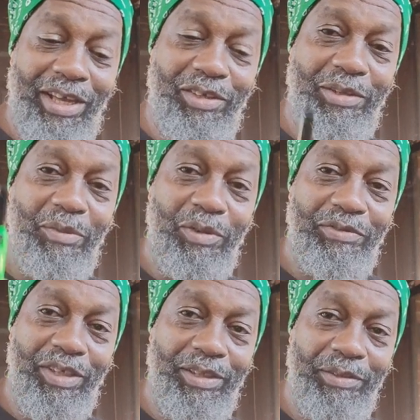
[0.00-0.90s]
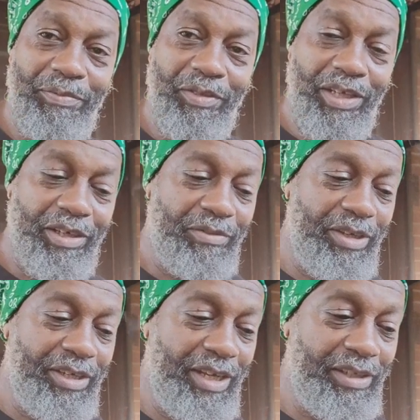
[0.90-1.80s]
Here go more fire. I even got a
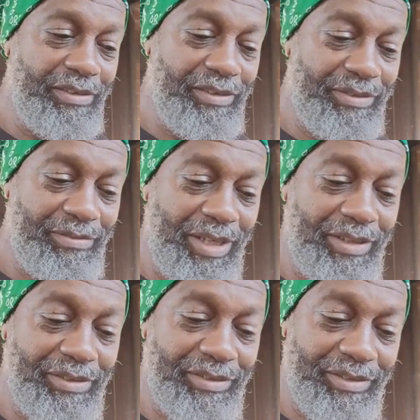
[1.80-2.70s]
green lighter. Wow.